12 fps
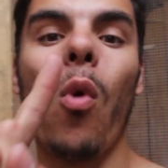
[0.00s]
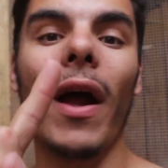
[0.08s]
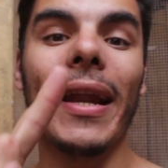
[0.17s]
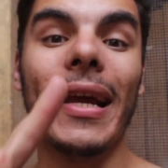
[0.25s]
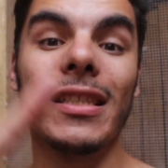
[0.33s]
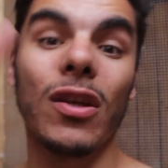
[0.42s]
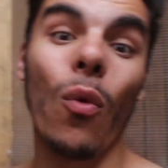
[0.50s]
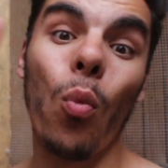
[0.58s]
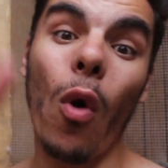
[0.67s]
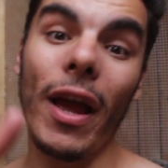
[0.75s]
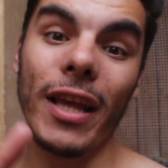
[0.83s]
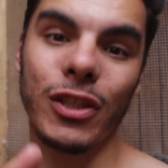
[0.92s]
One is
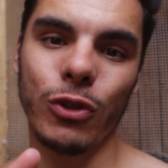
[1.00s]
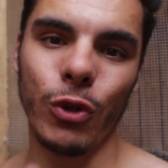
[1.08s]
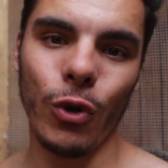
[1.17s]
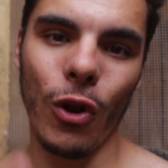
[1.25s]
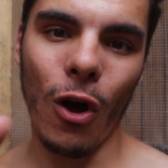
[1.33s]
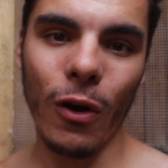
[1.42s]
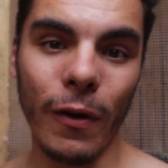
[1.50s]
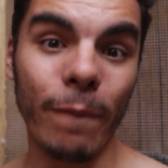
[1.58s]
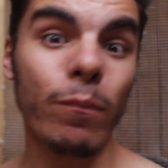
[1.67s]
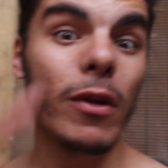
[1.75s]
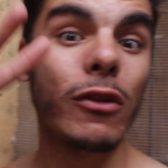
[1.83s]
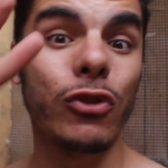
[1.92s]
what is too long,
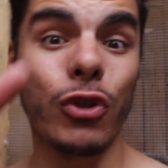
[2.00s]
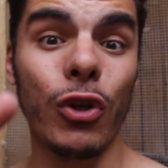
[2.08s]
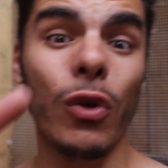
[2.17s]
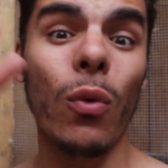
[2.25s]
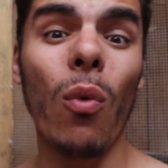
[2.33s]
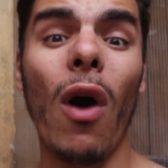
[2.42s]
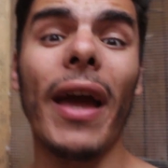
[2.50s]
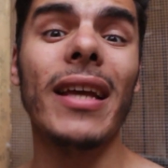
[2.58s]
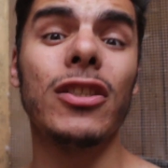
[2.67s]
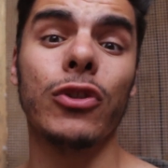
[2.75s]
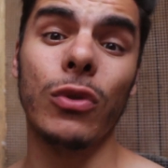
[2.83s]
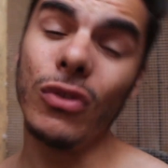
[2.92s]
two, what
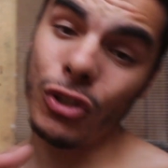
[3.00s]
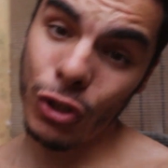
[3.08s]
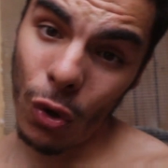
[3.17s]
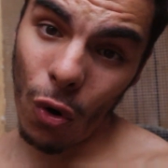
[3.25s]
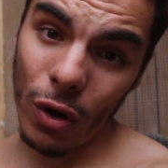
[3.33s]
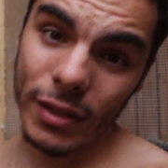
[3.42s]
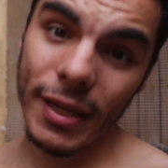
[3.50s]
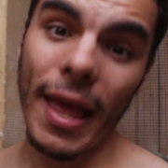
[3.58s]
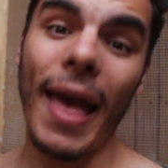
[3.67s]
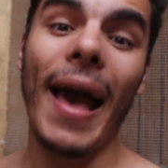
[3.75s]
is too short,